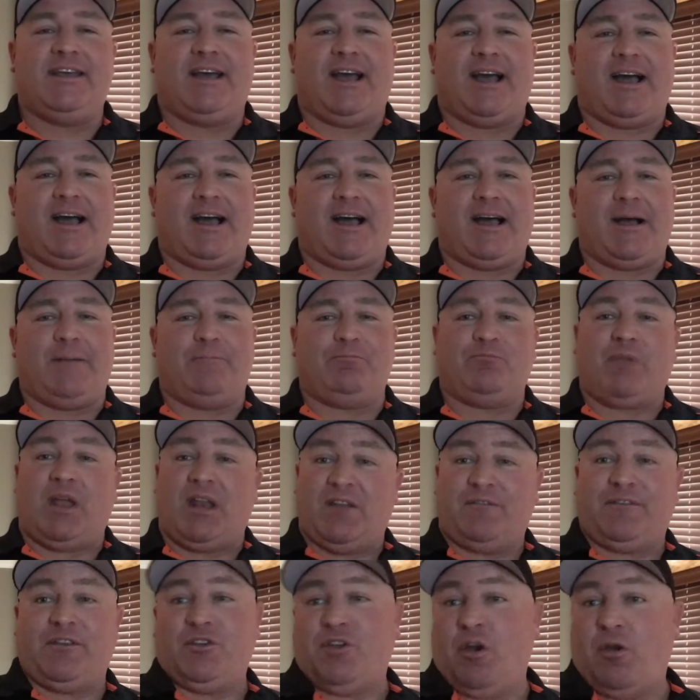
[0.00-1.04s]
And
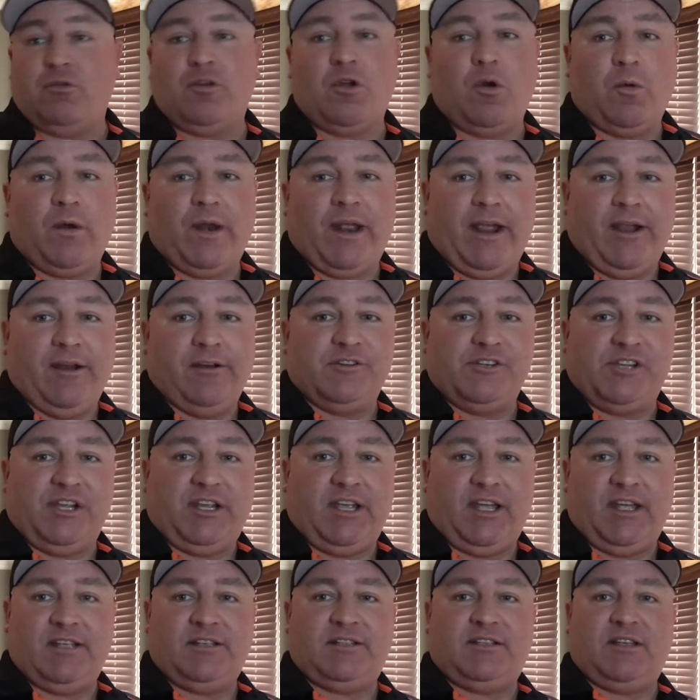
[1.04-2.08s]
if you don't know what a hair
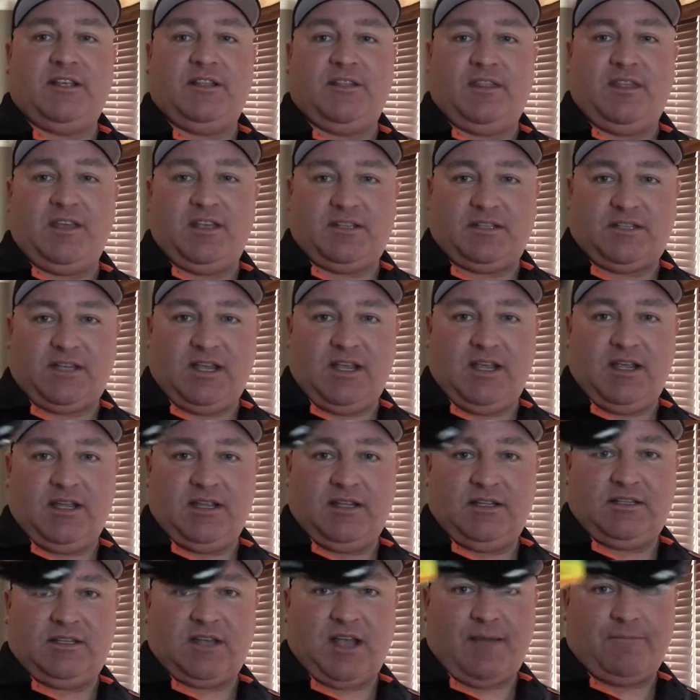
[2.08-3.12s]
jig is, this
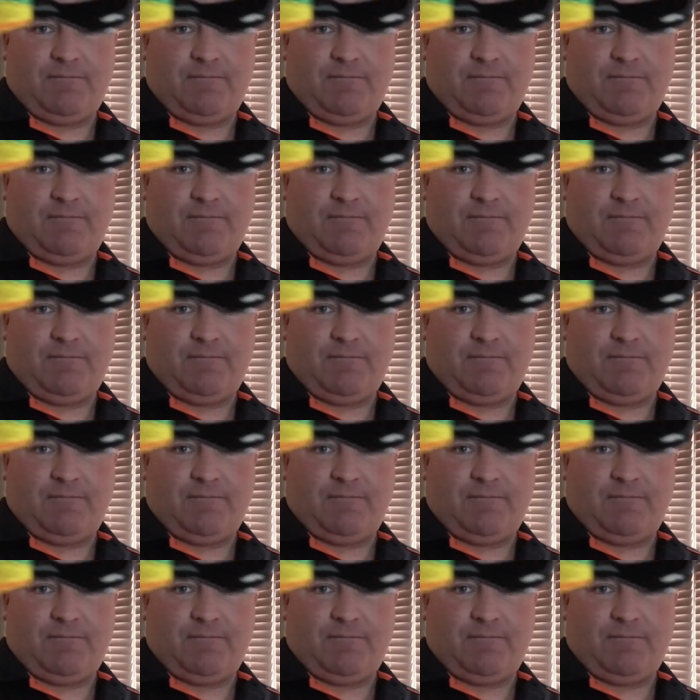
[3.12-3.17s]
is a